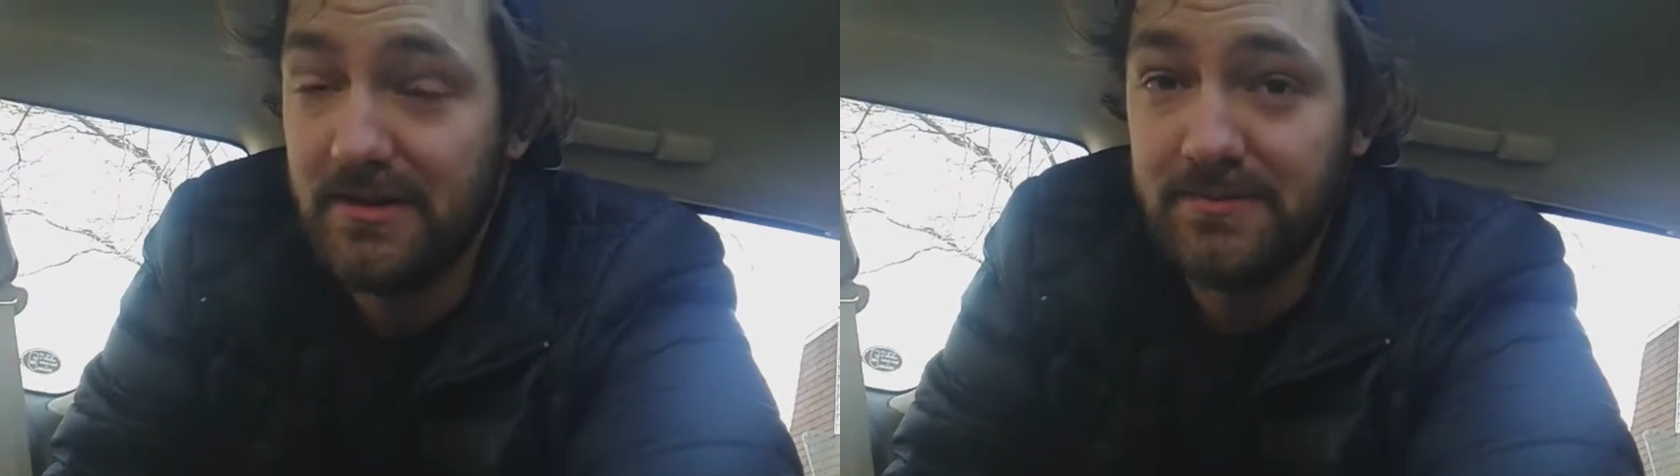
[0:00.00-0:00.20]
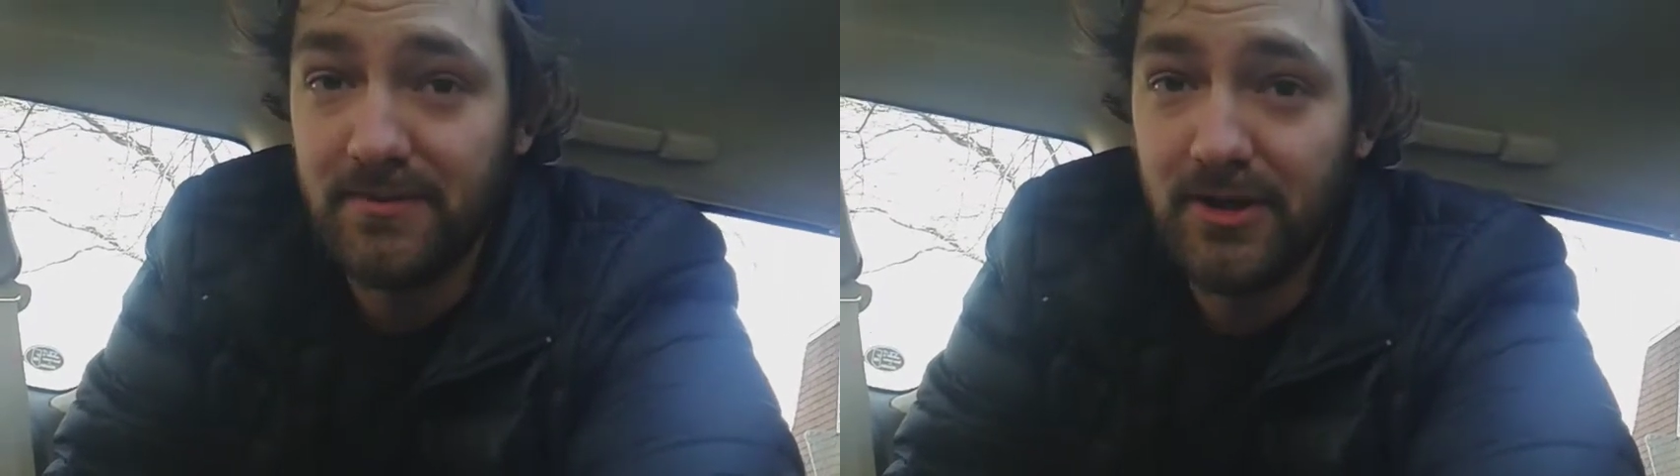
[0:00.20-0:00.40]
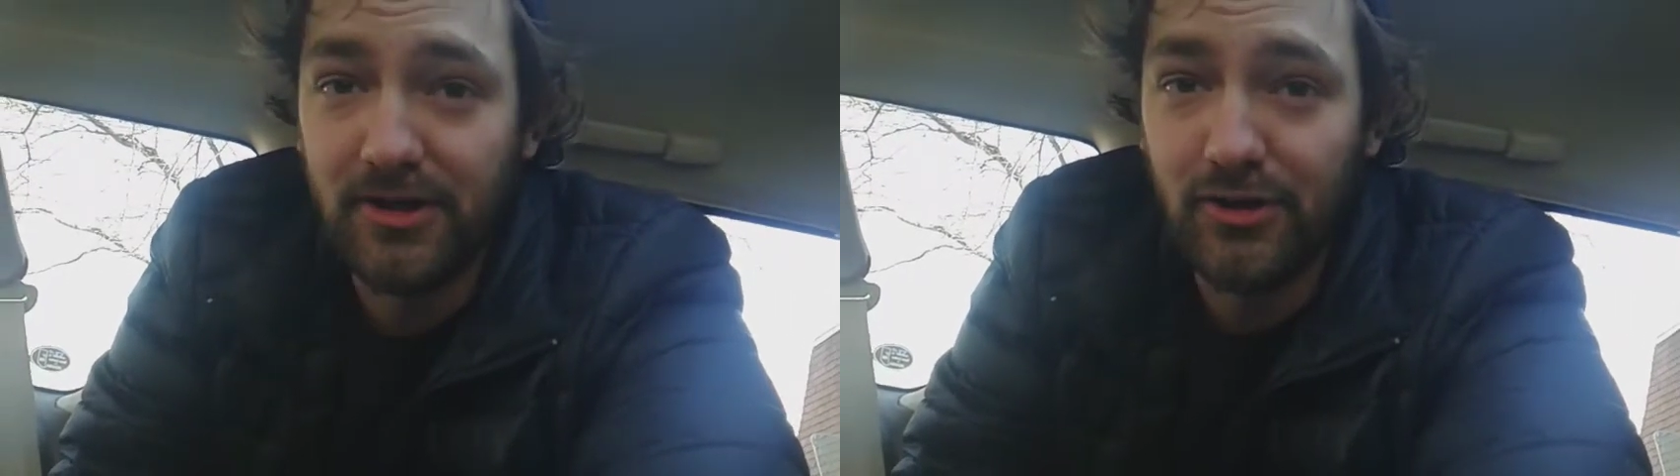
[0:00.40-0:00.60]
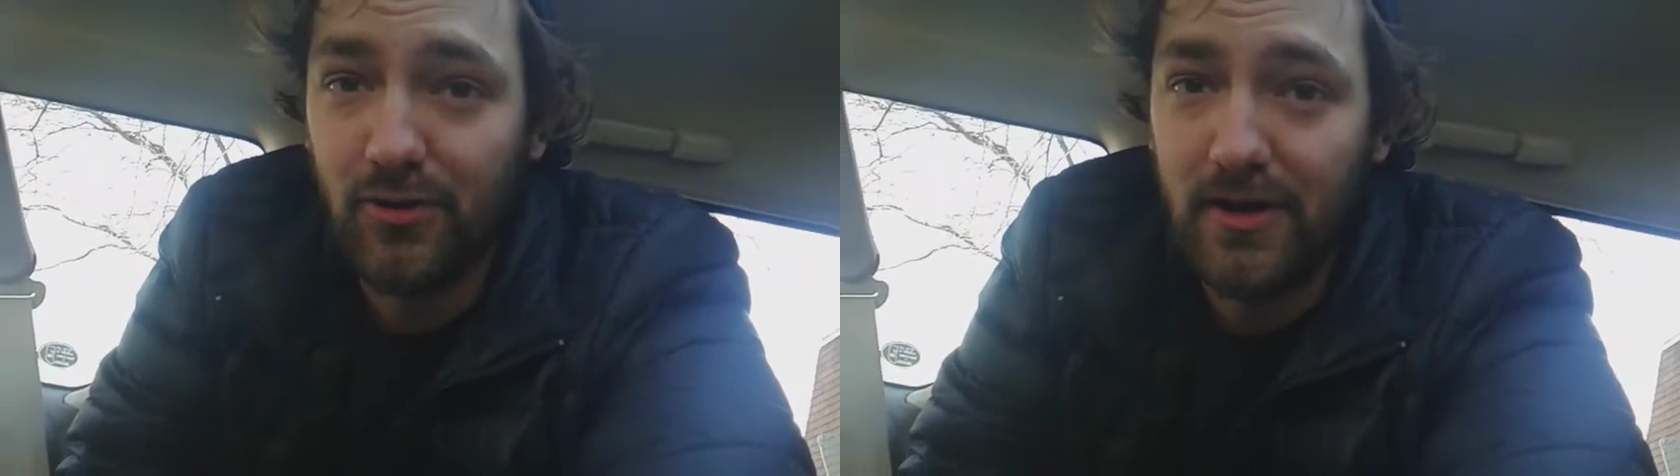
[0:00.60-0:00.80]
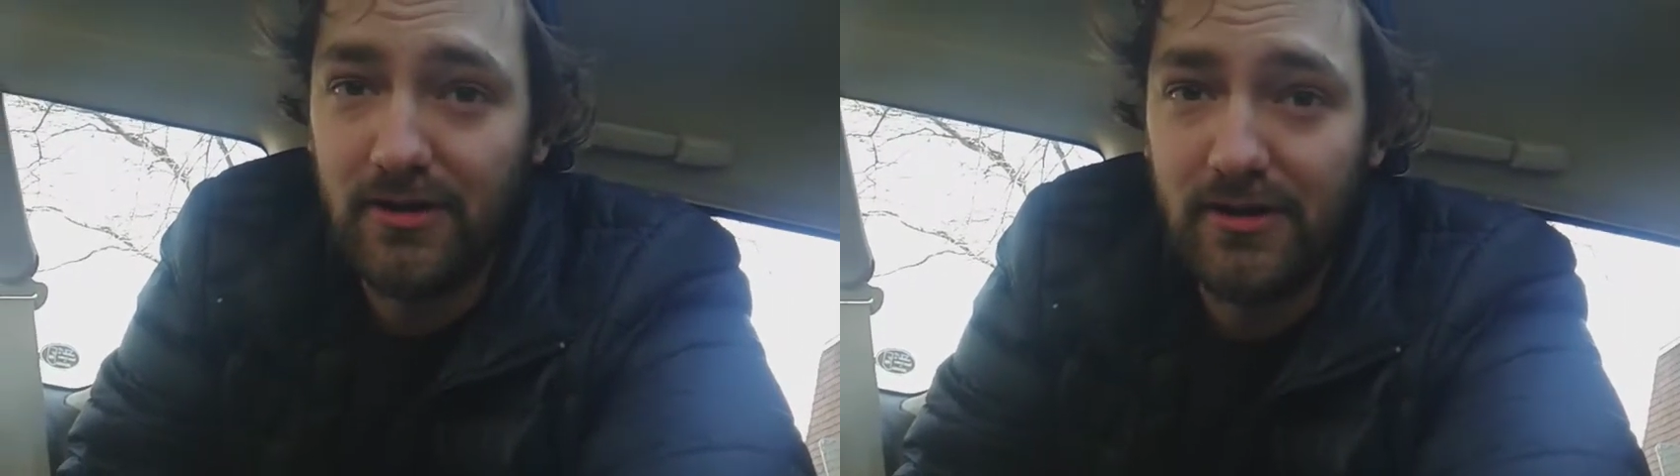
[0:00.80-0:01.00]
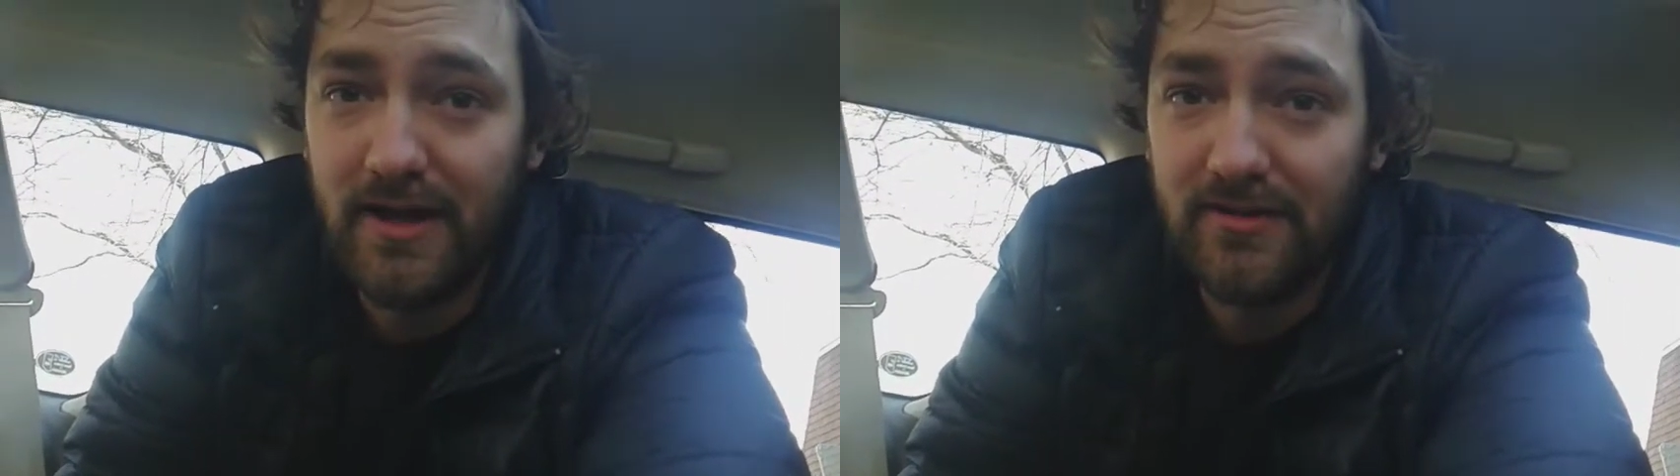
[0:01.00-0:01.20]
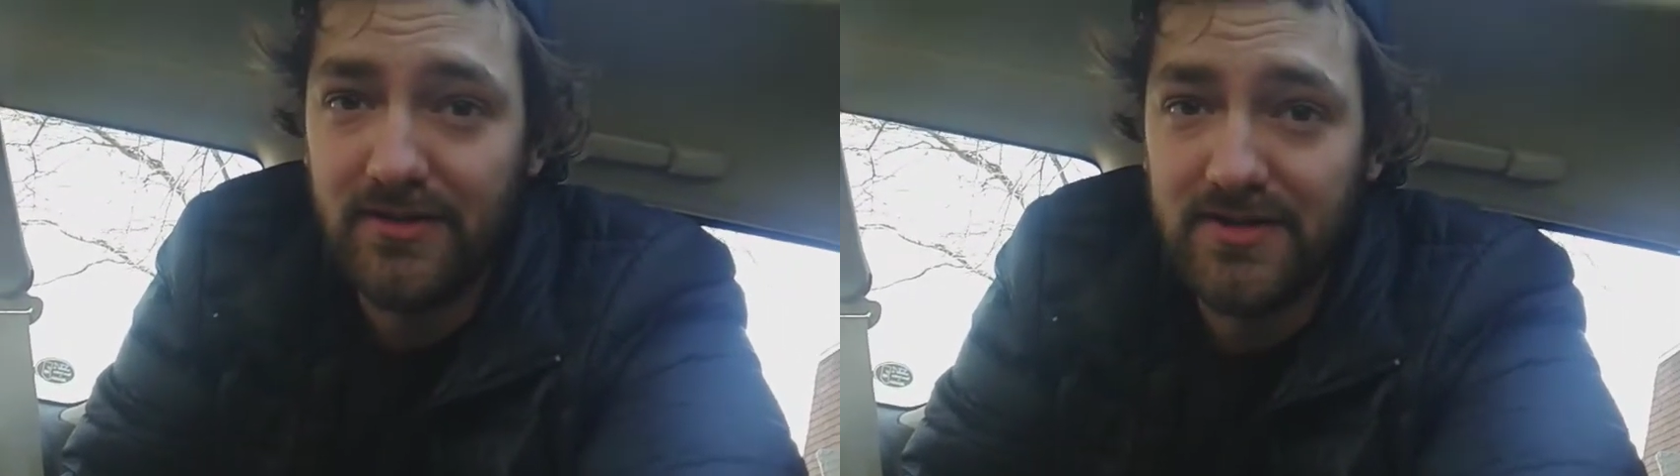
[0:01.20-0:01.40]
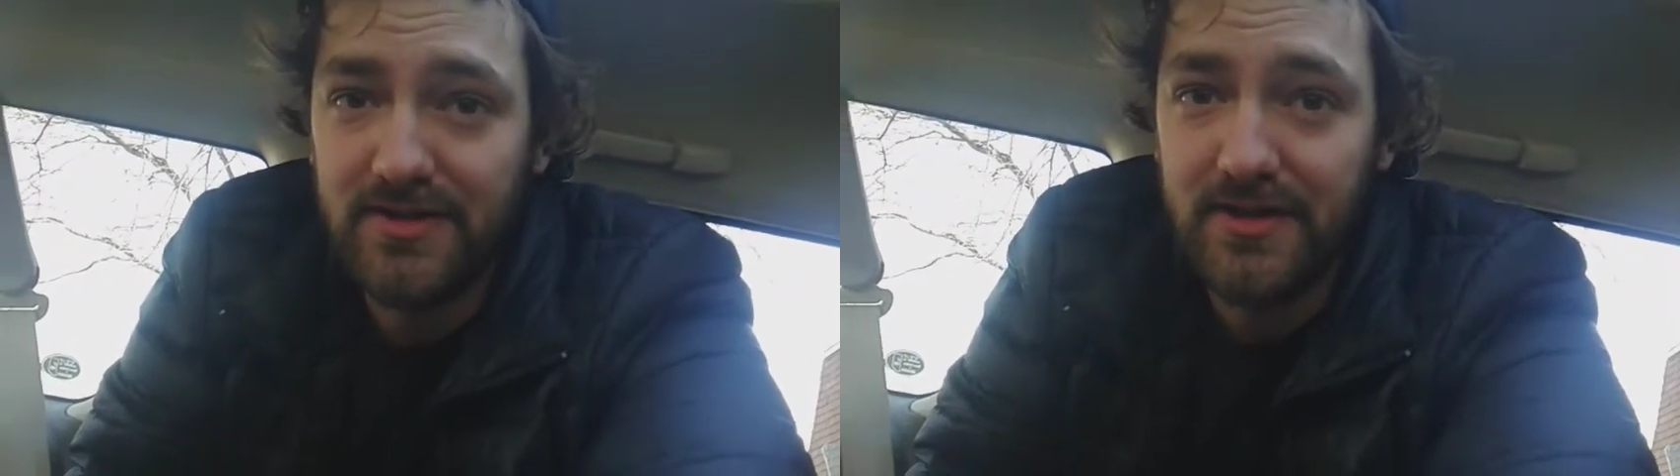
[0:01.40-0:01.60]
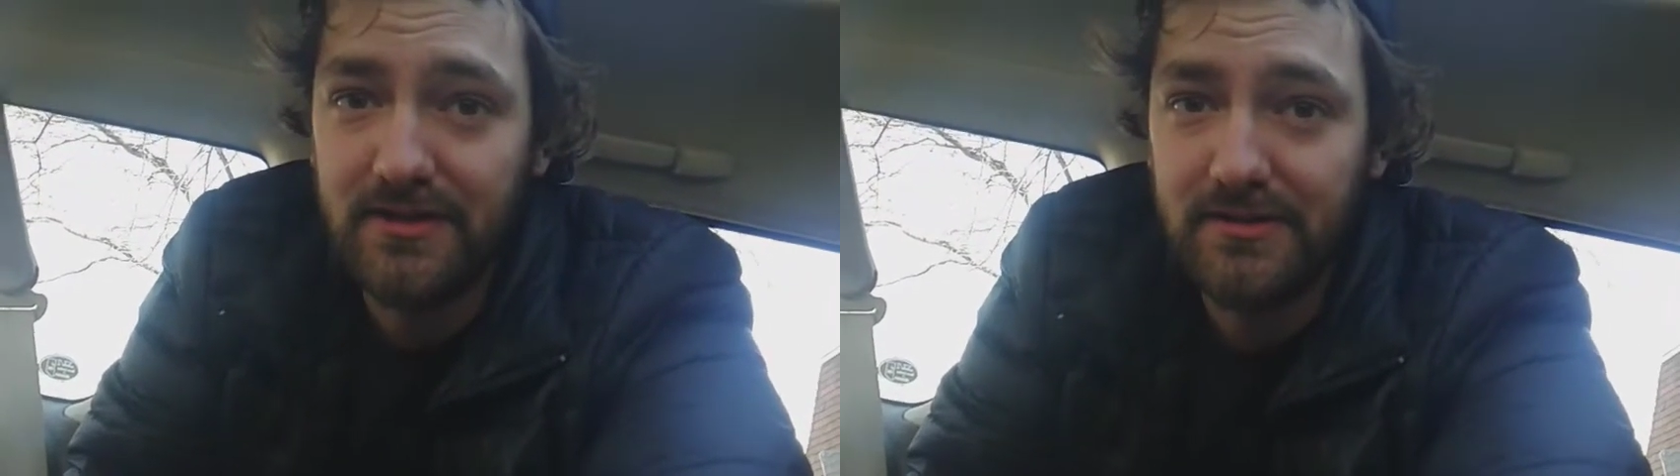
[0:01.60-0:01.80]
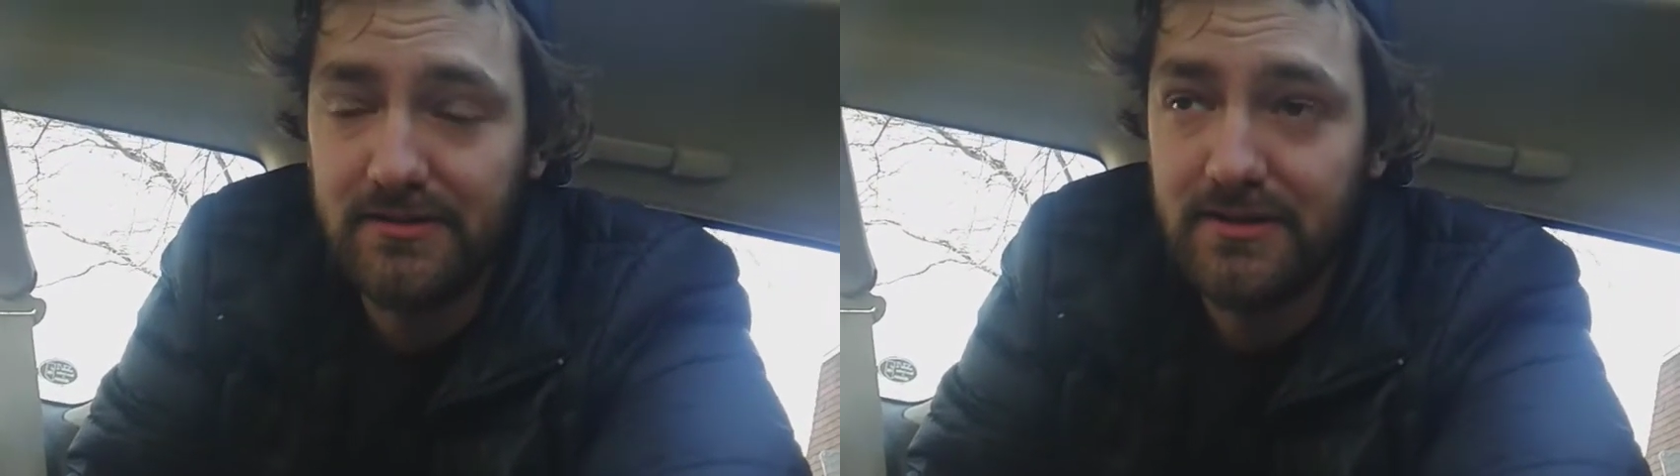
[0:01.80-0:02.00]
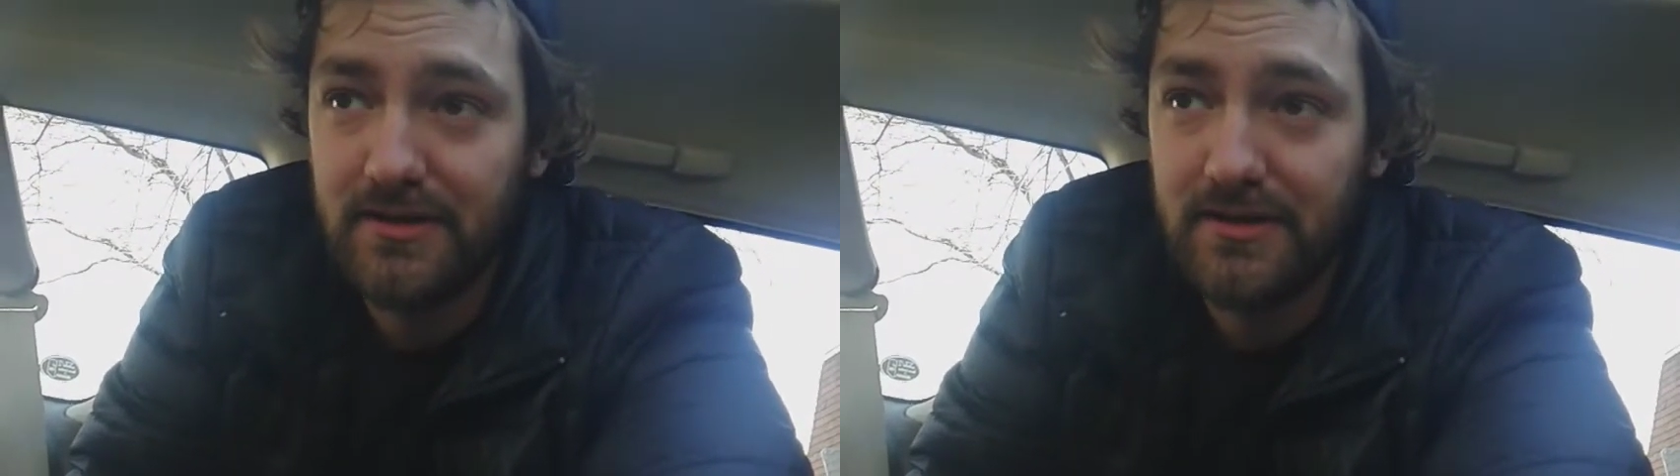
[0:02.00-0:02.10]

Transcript: I'm gonna go all out this year,